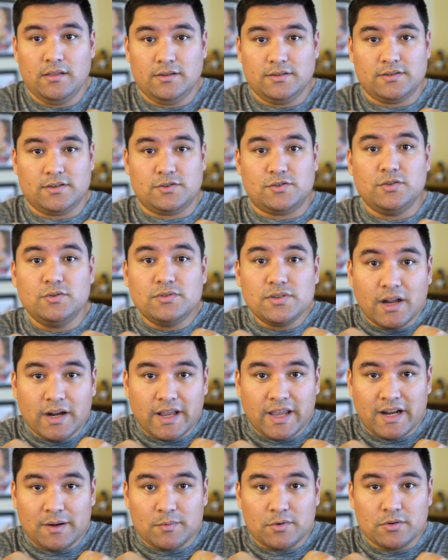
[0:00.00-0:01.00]
The two ton
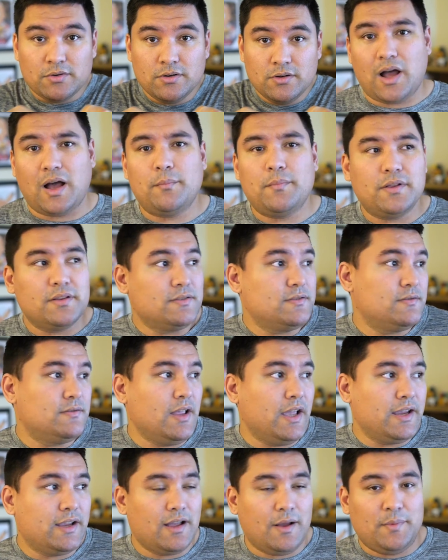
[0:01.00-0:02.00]
animal. I'm a,
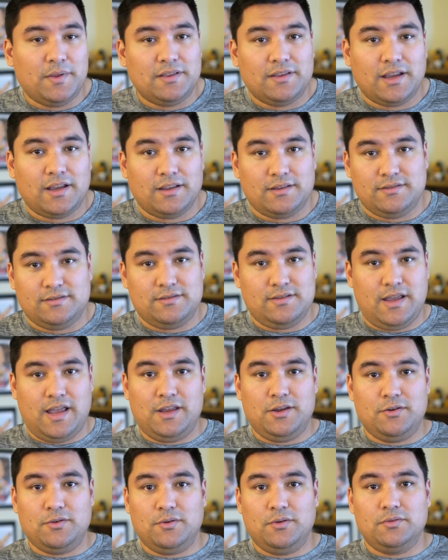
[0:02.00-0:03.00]
like I'm like a
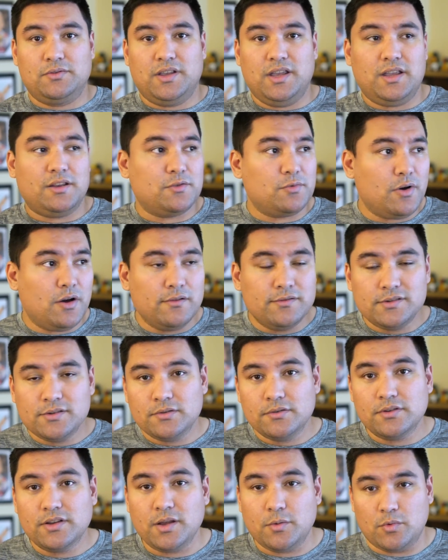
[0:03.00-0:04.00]
ten year old kid, twelve year
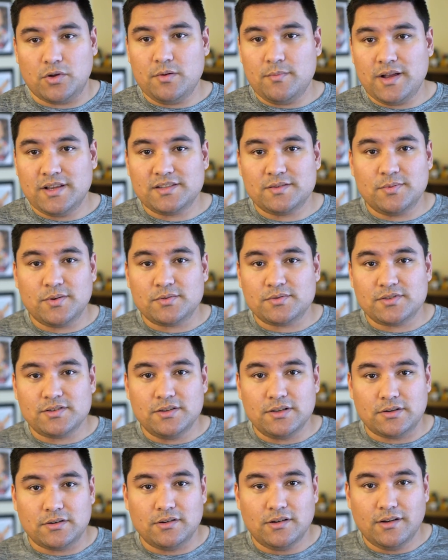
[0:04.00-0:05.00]
old kid. What am I supposed to
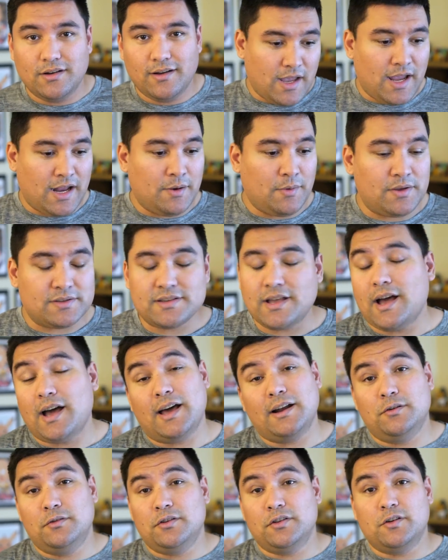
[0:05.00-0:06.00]
do? Anyways,
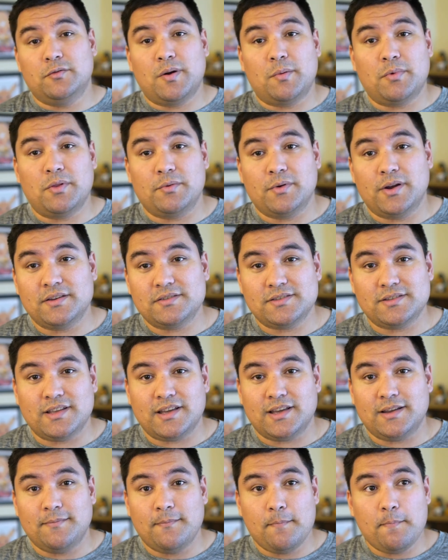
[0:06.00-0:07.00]
I don't really remember the rest of
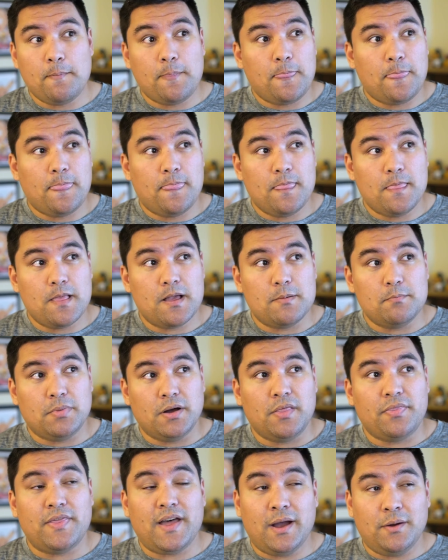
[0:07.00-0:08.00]
that,
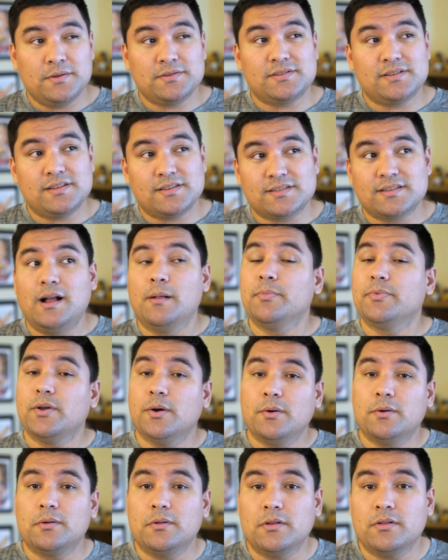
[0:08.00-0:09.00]
but that was the sum
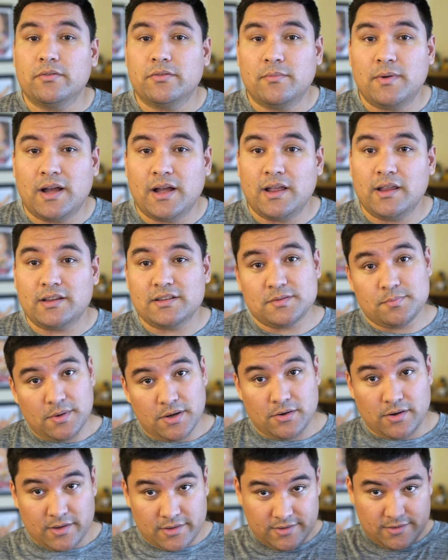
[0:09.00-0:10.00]
total of my
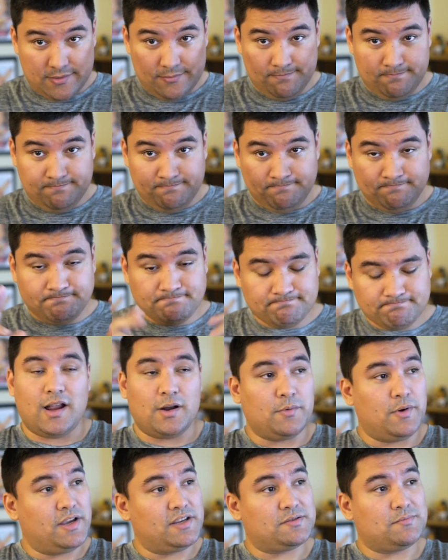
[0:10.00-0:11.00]
experience.
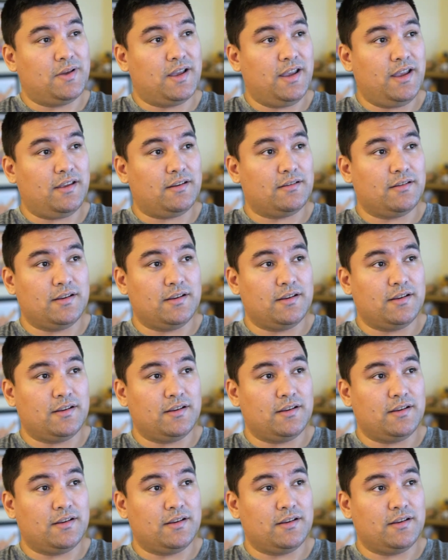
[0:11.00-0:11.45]
I raised my hand.